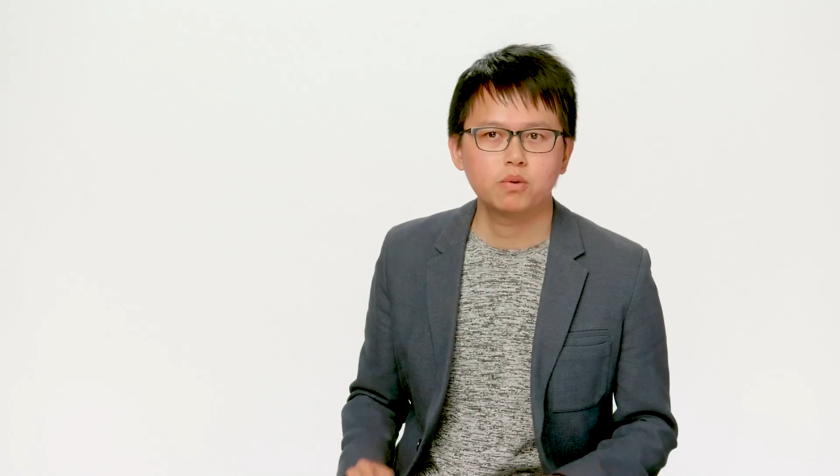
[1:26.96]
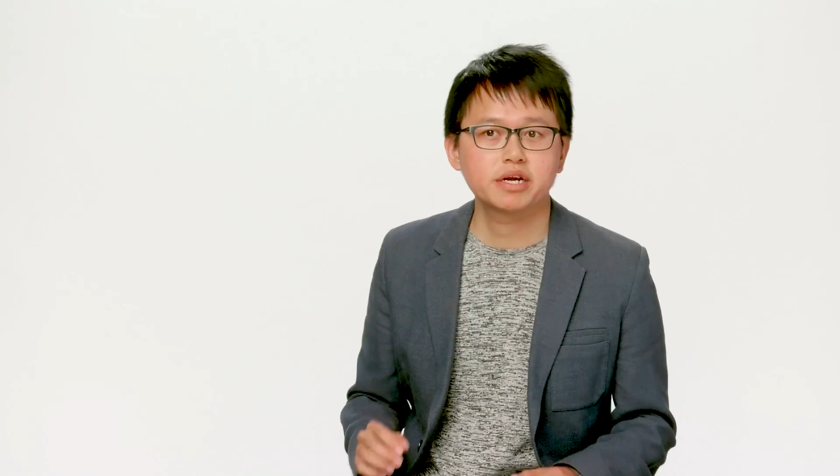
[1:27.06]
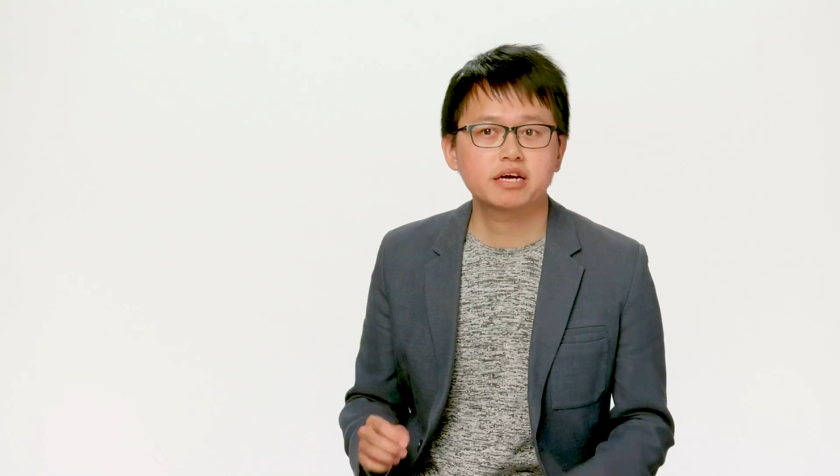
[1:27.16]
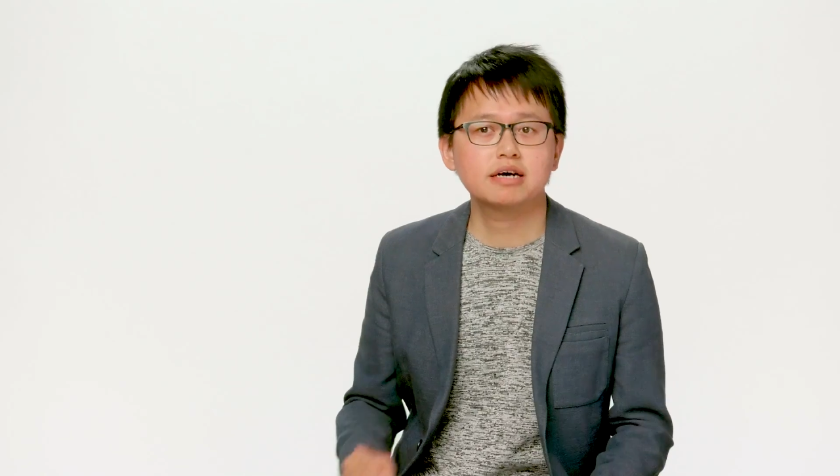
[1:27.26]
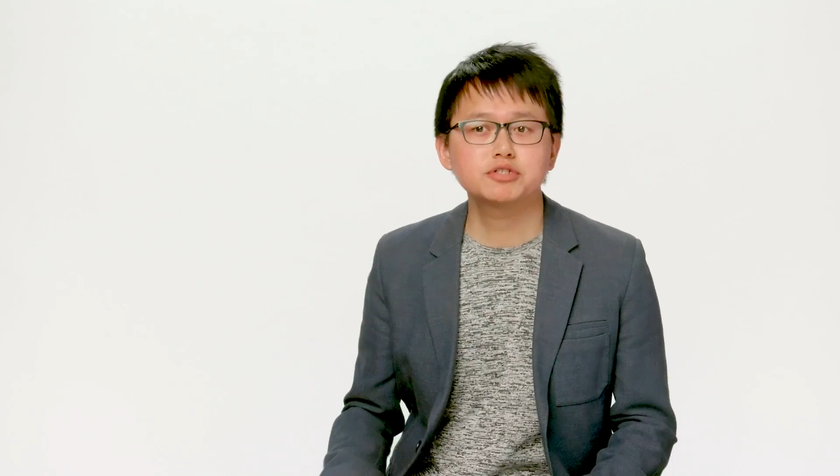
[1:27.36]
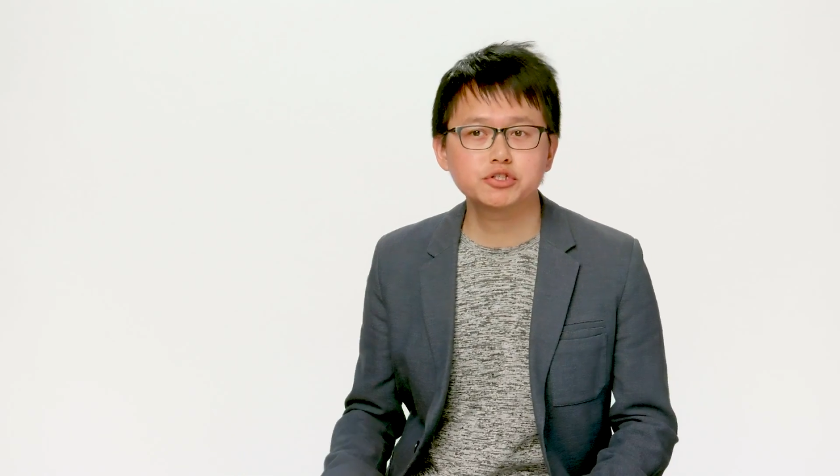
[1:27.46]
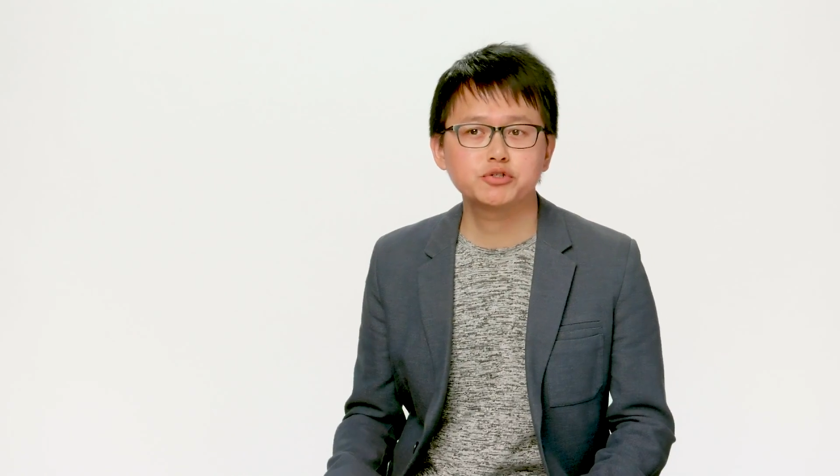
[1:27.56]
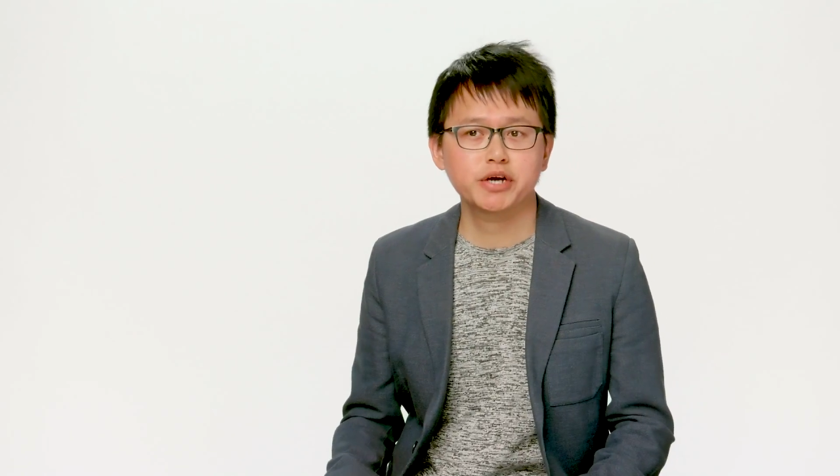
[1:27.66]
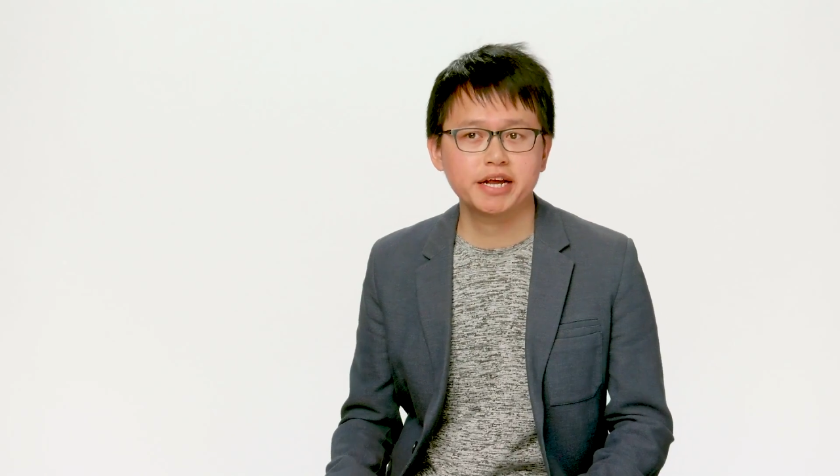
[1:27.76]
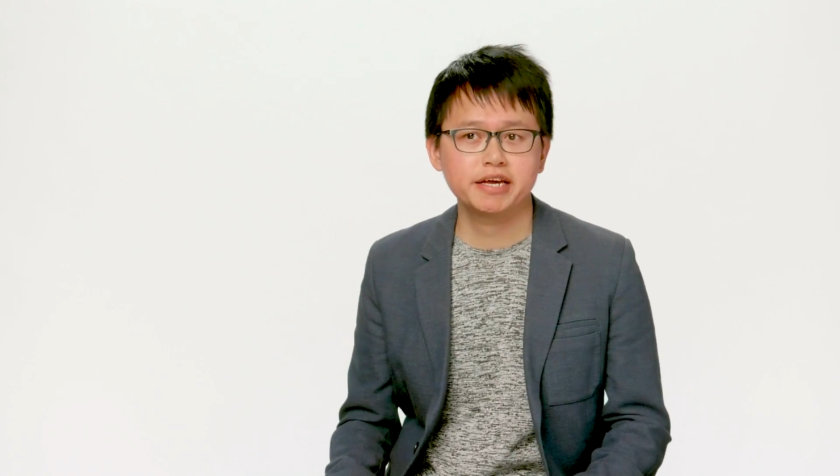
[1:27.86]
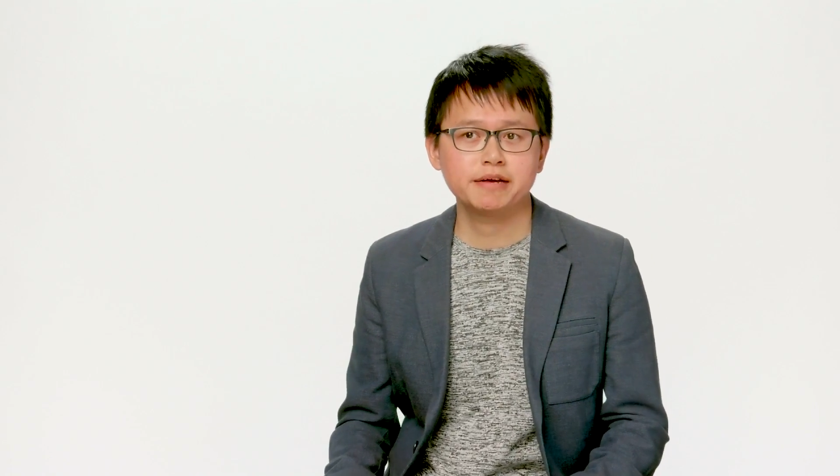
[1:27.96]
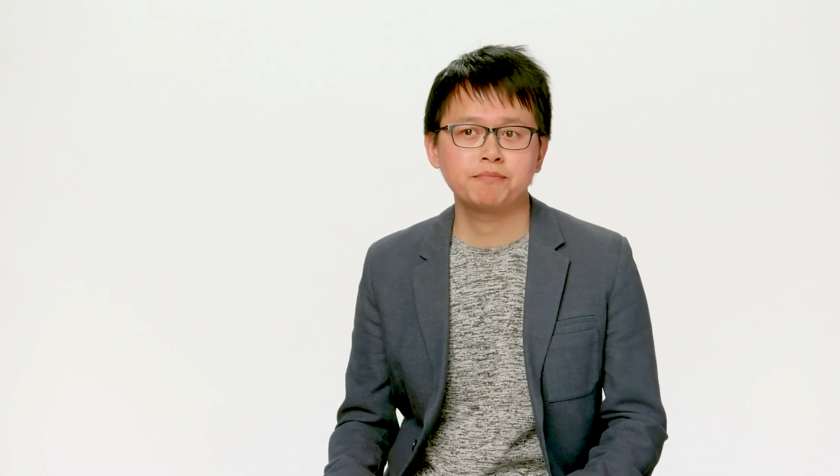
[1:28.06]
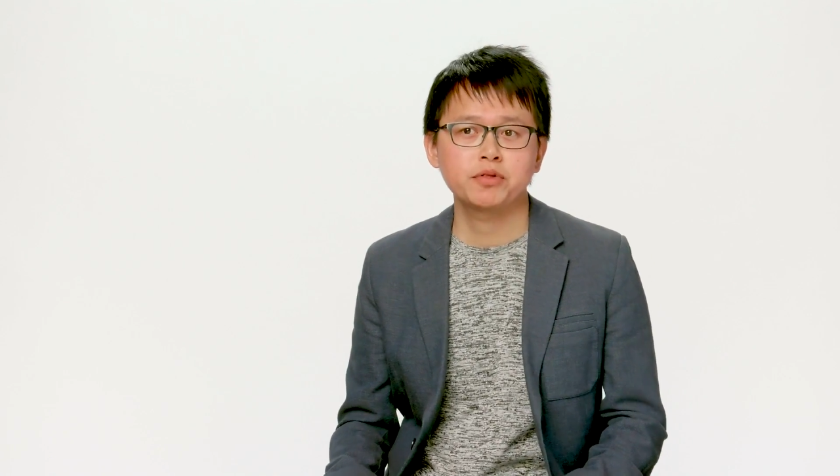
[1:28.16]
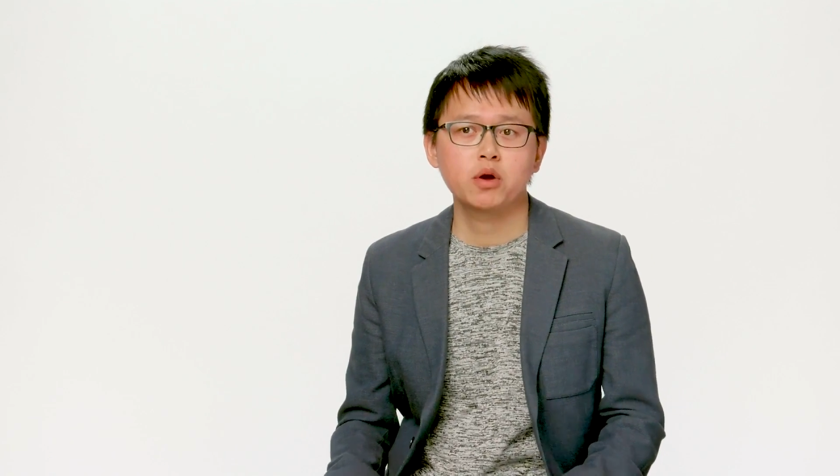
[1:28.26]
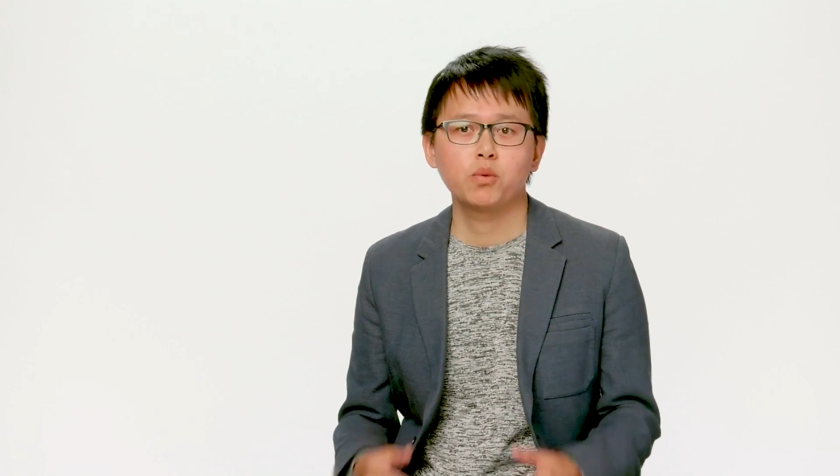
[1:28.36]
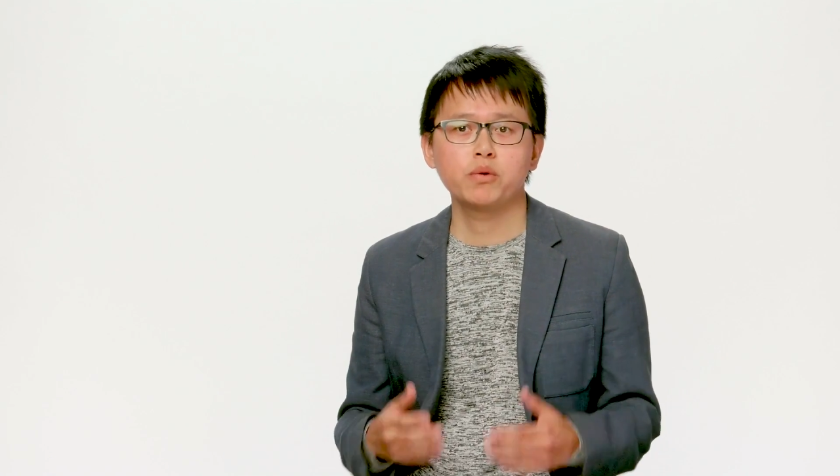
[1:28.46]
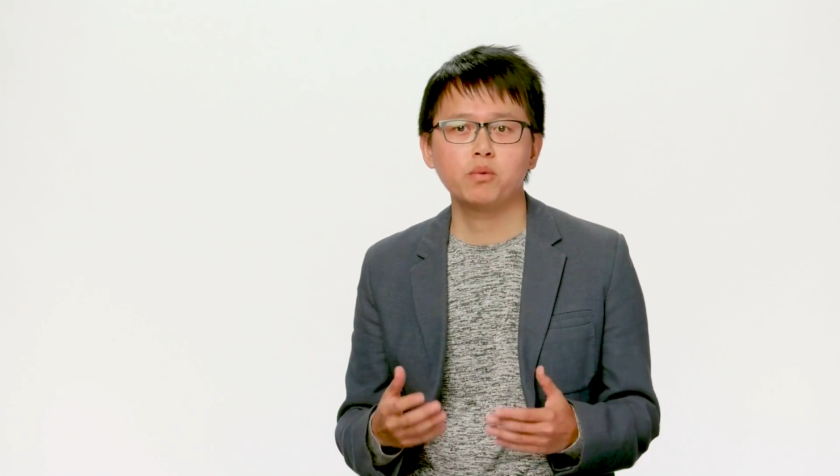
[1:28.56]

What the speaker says: When it comes to training, we